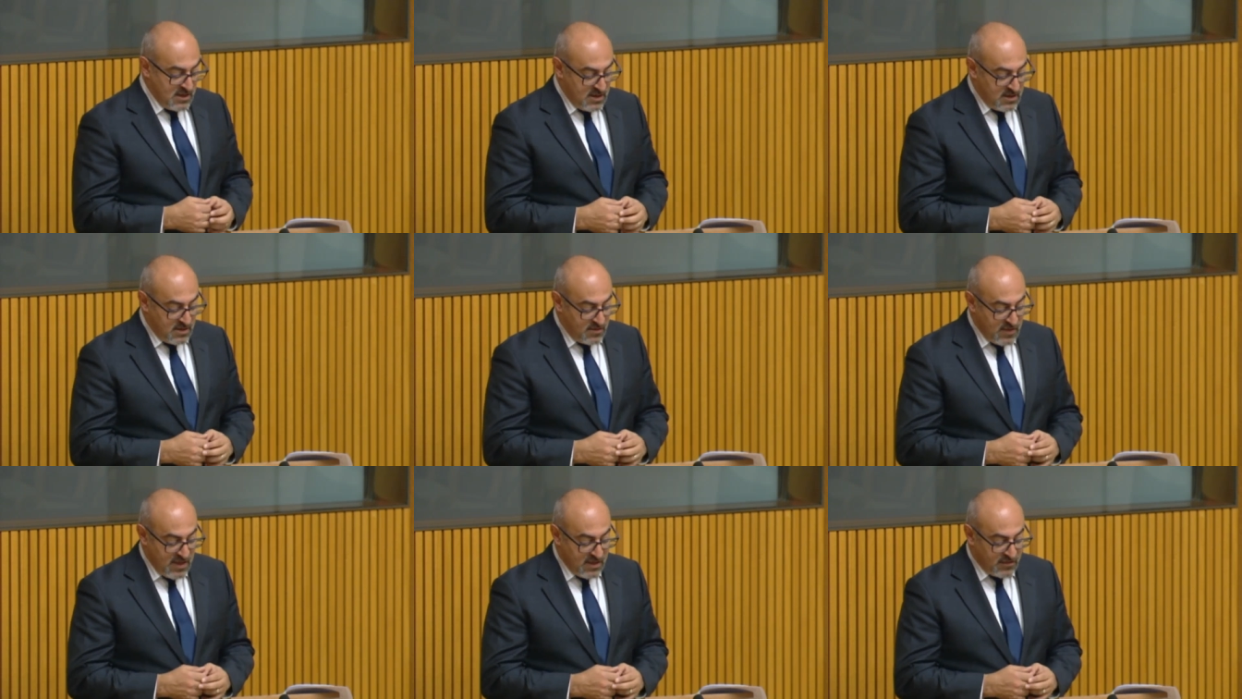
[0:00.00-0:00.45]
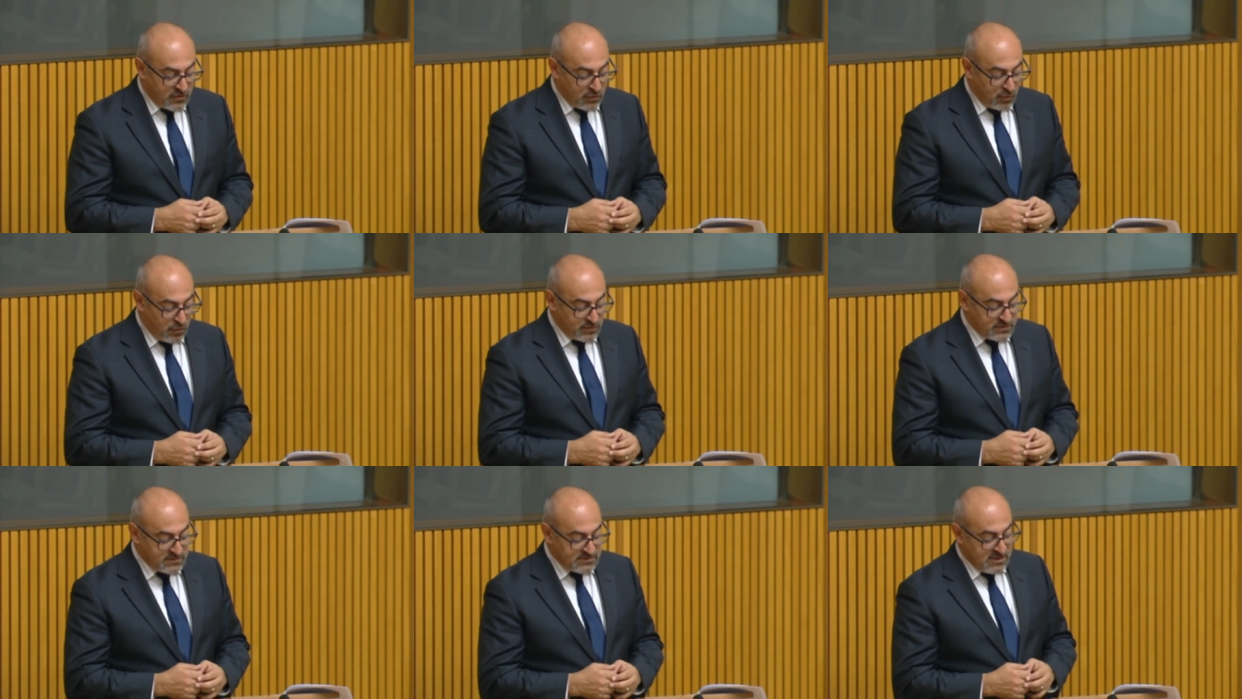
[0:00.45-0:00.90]
their
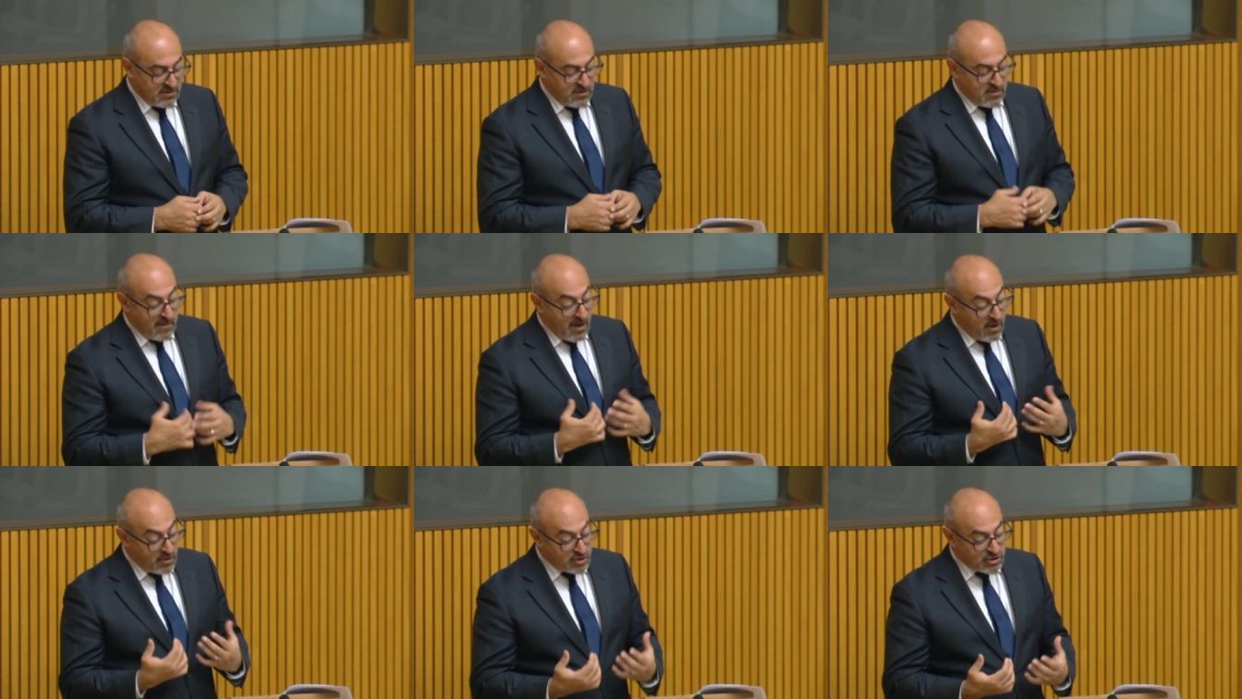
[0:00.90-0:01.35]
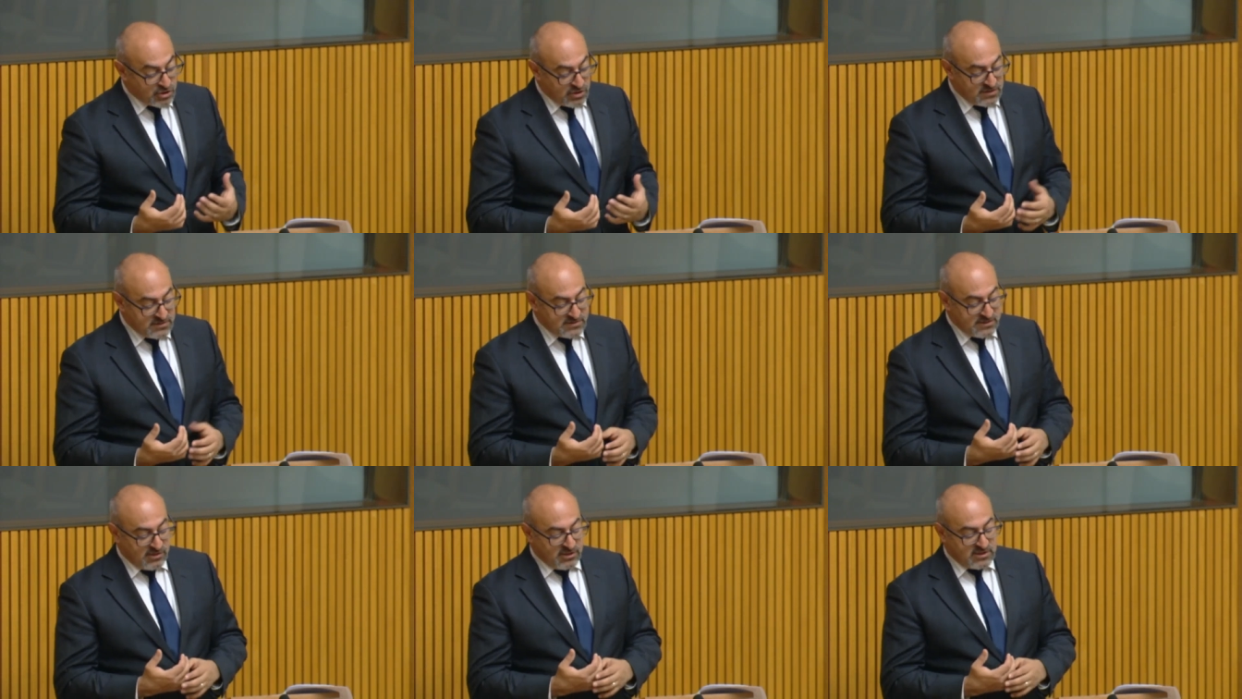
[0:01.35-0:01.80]
thoughts, their
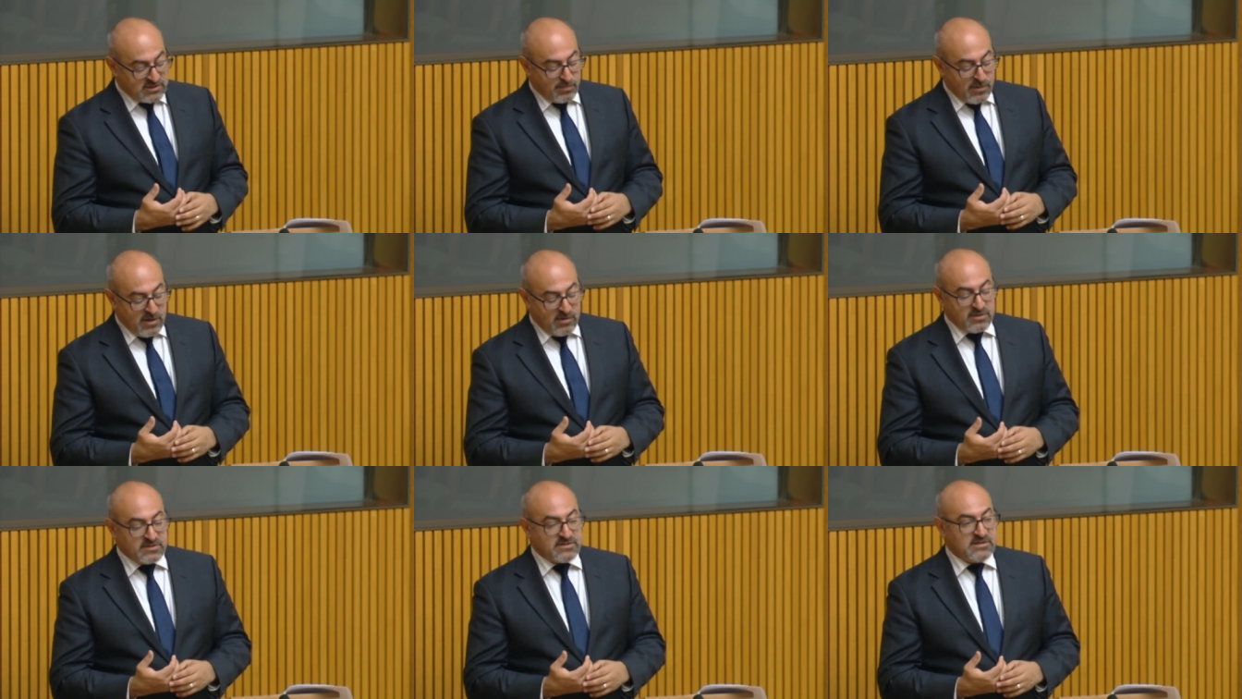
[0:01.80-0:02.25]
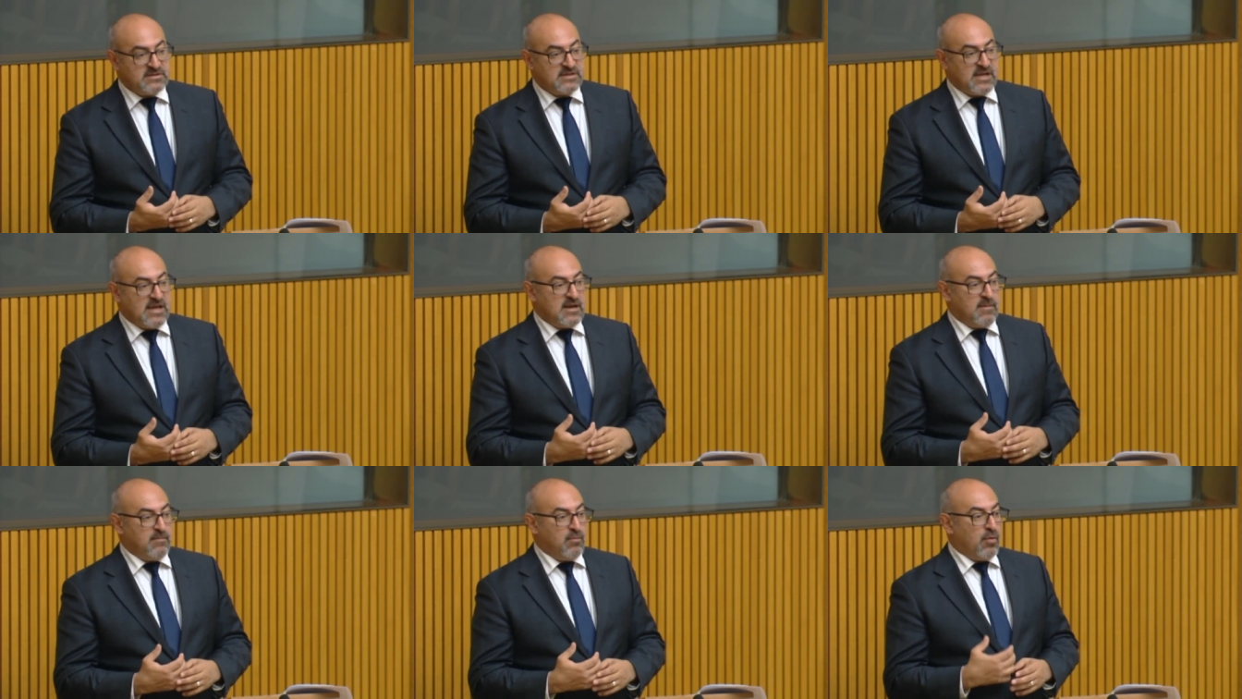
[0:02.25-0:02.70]
emotions, their experiences
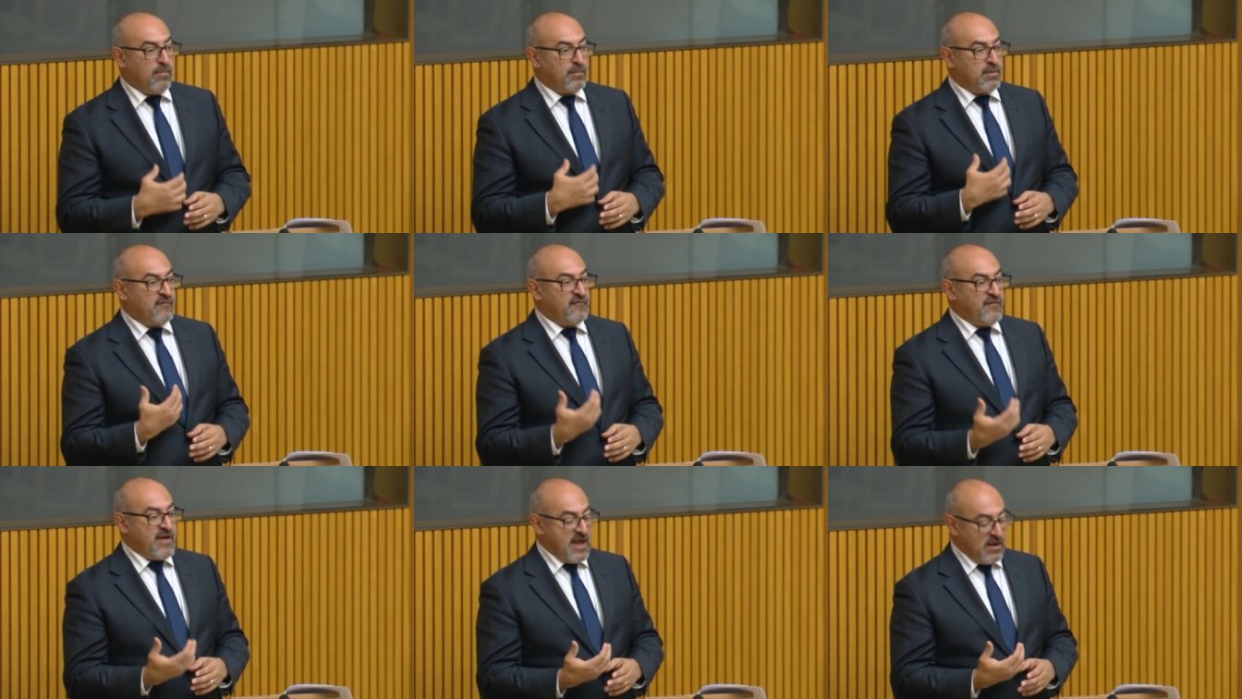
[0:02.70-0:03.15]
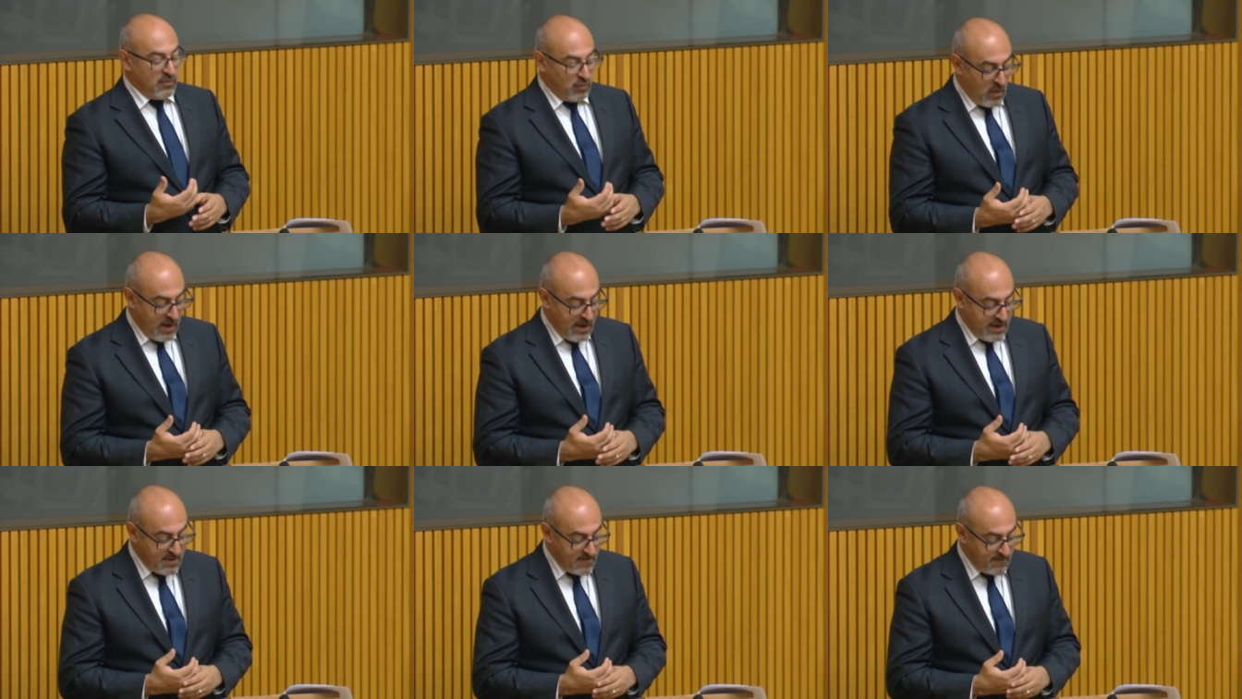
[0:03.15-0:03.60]
in a more profound
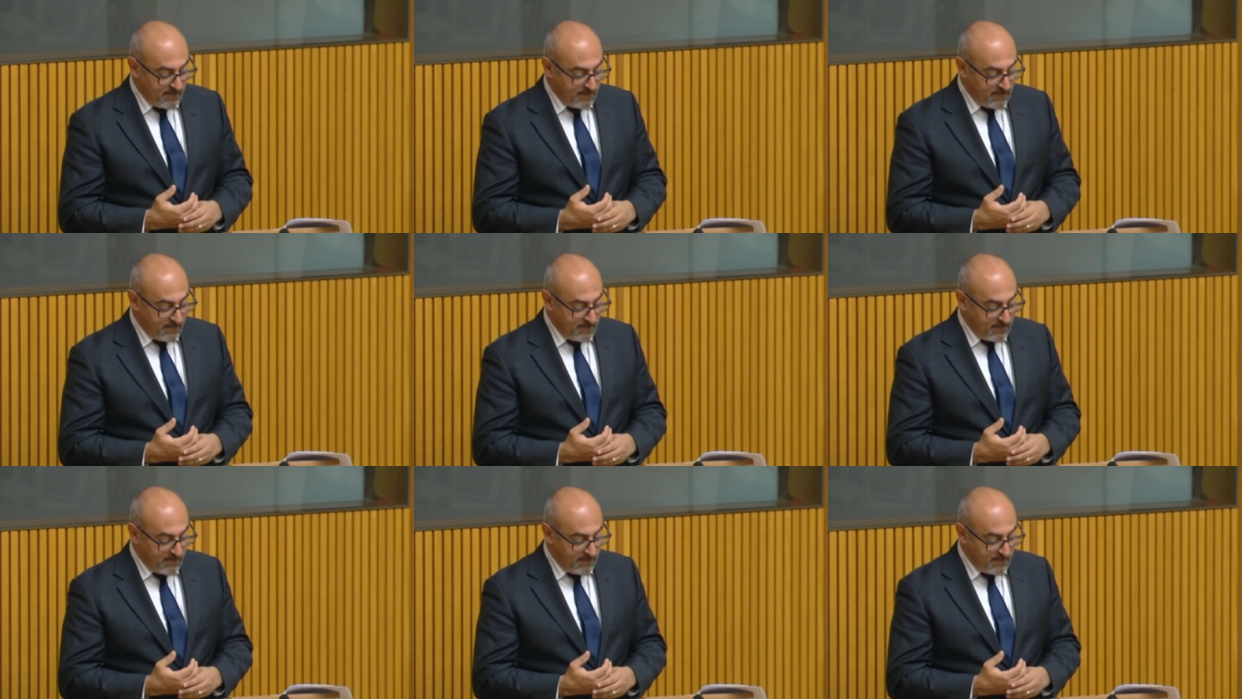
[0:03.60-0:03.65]
way,